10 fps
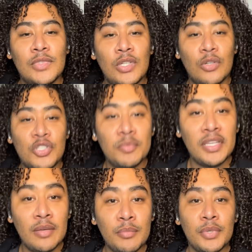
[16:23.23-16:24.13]
Jimmy
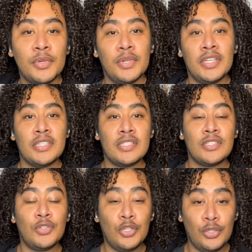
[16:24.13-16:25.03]
Gimbel is
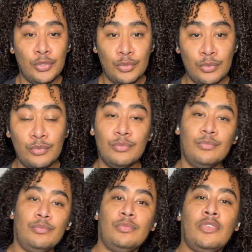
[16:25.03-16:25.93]
new
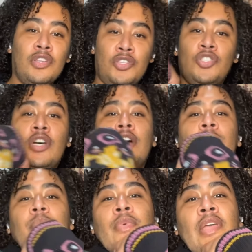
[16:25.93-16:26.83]
on the
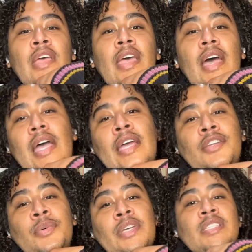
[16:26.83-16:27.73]
job and
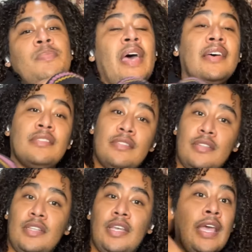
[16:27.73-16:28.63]
doing his best.